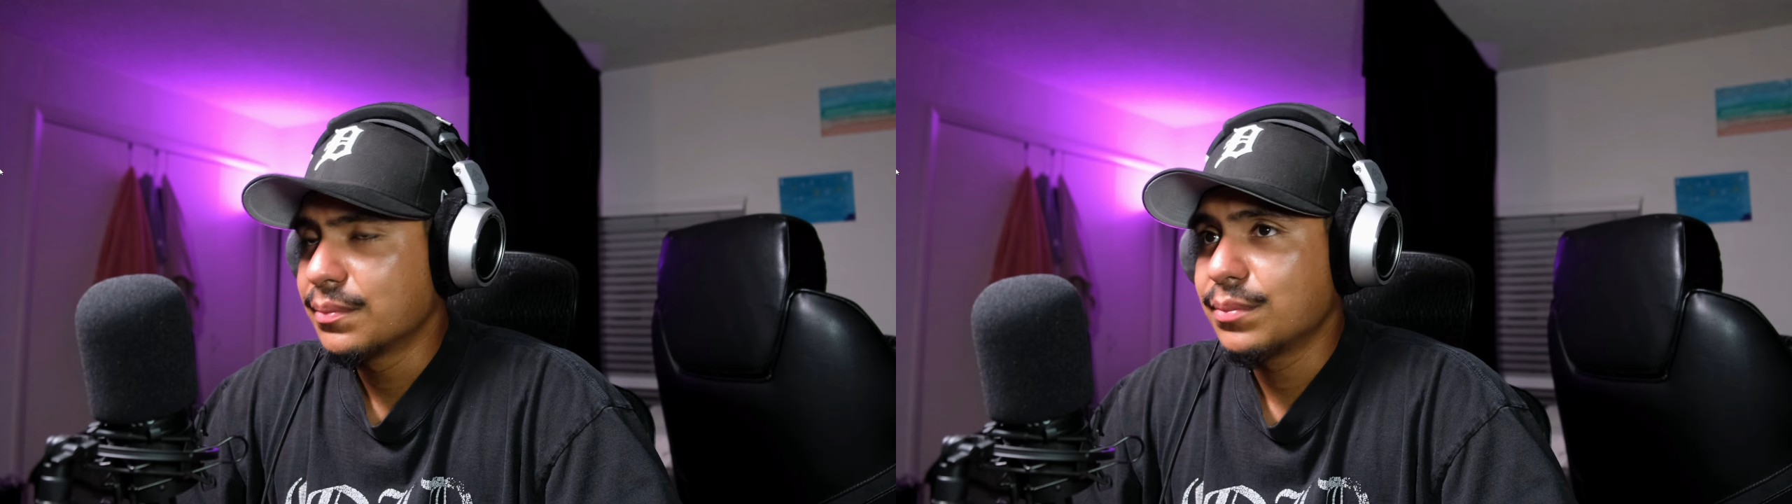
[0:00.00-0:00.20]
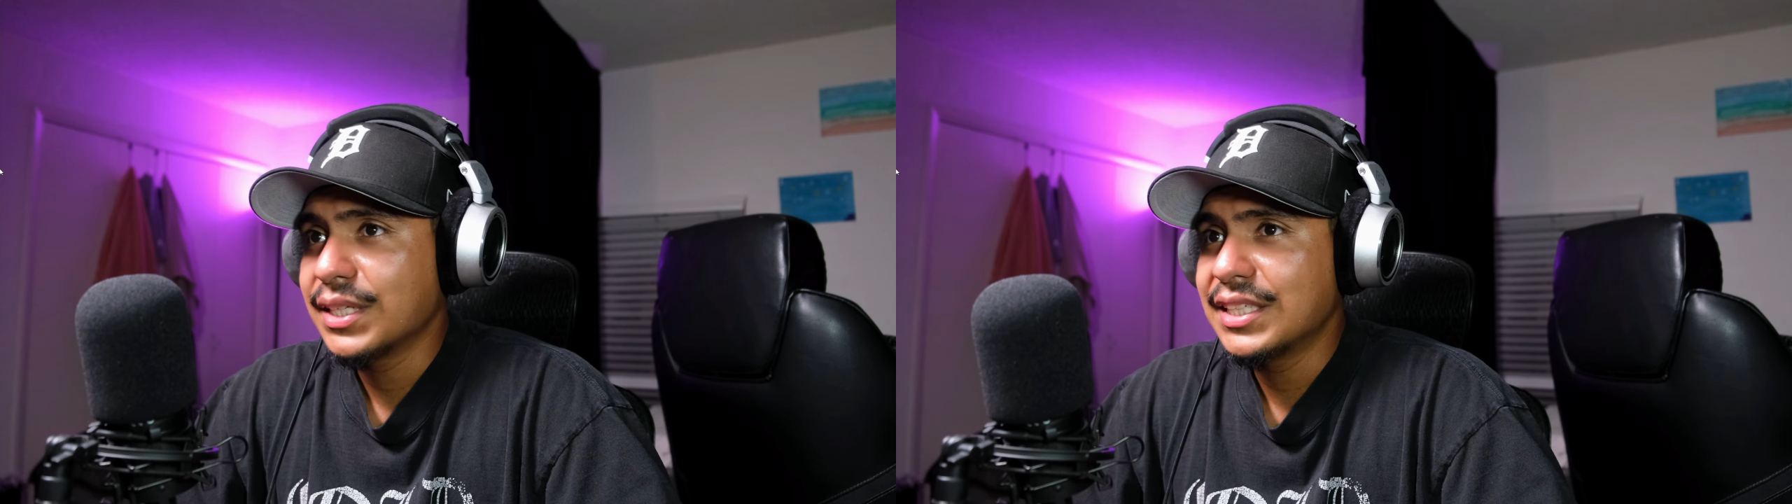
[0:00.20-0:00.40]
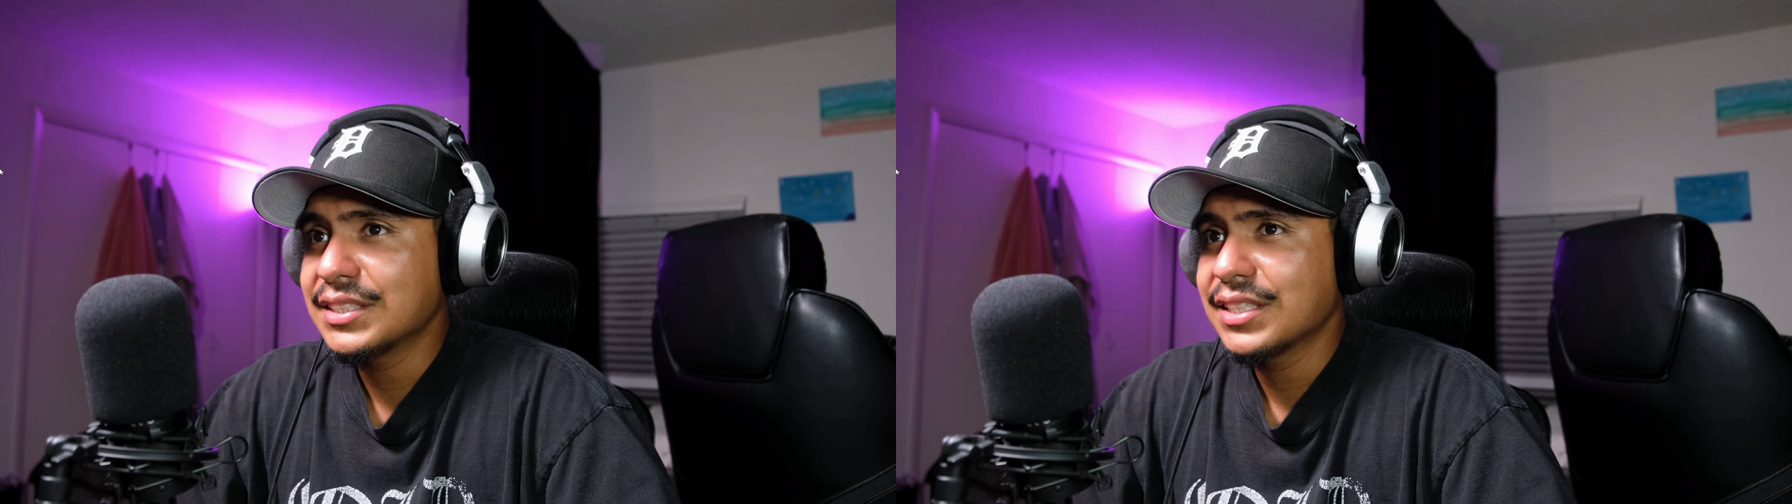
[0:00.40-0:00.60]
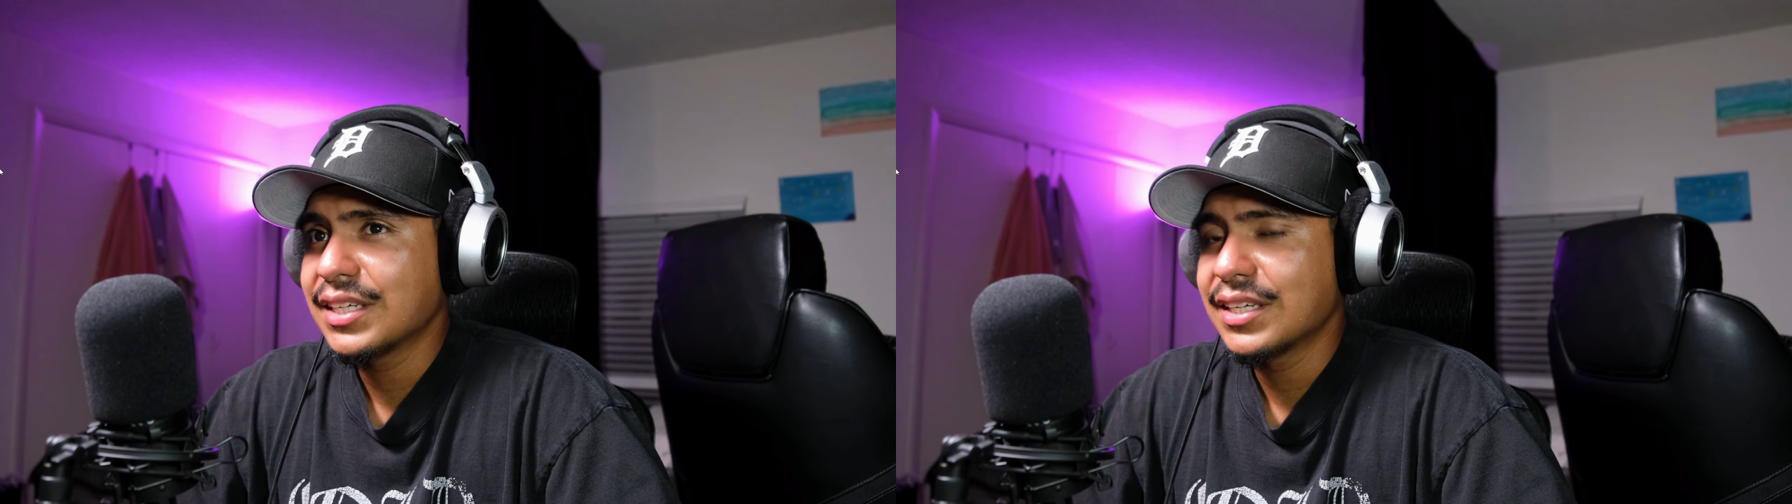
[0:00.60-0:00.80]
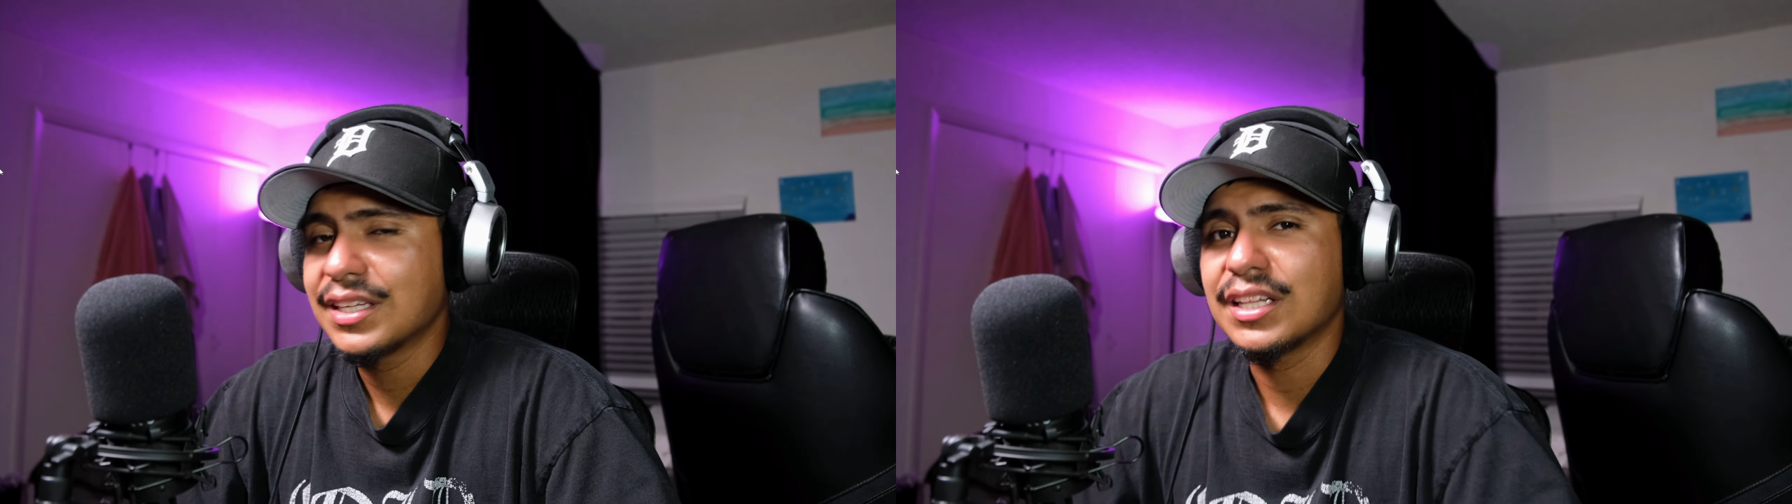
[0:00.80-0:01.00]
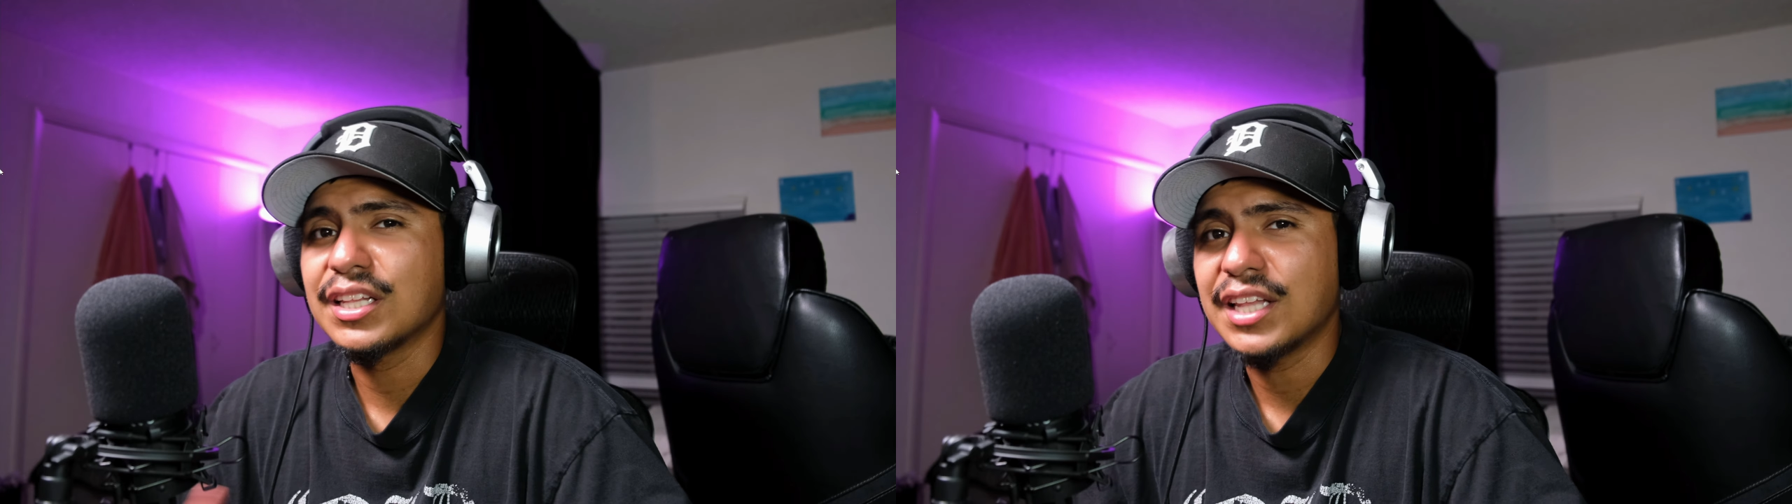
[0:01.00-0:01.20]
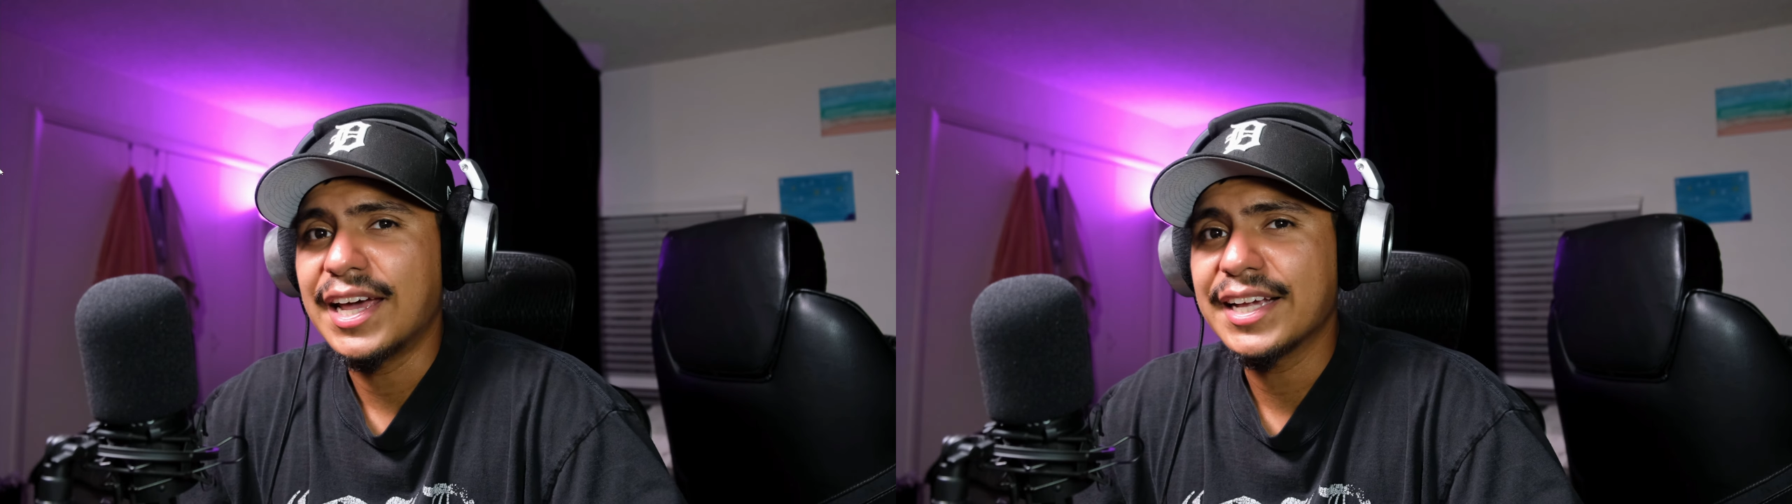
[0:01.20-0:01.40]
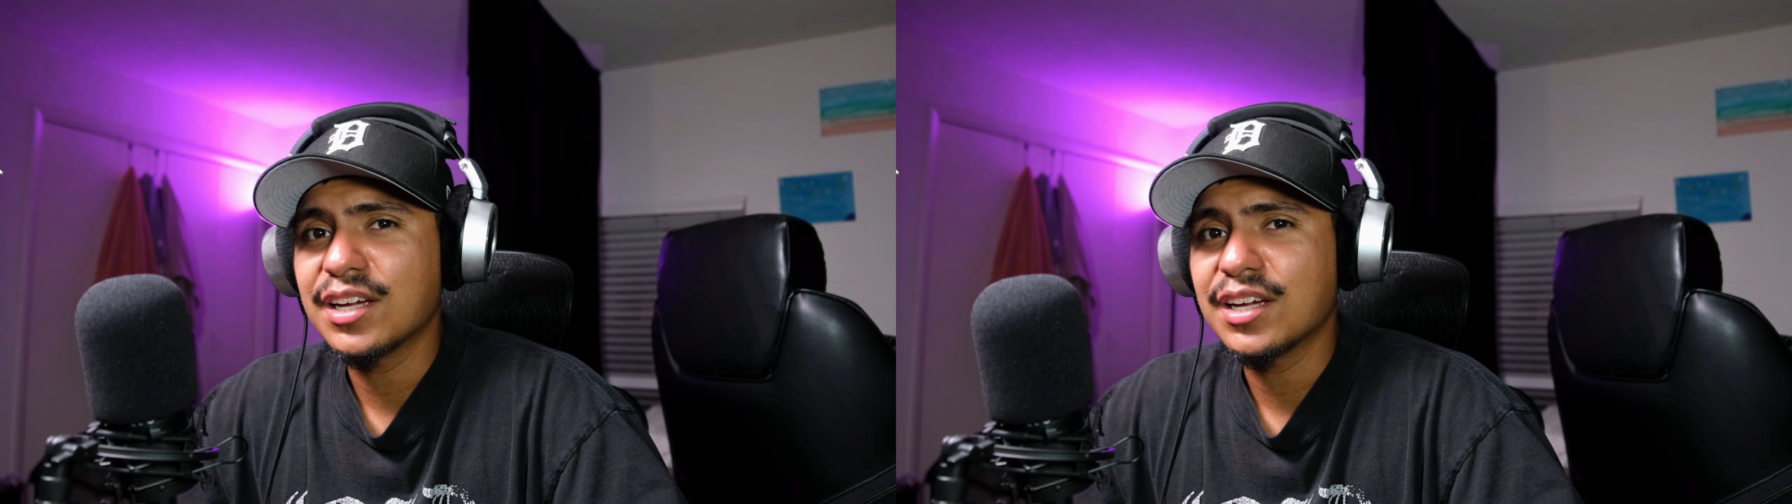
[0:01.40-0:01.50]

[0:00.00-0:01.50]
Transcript: Please like,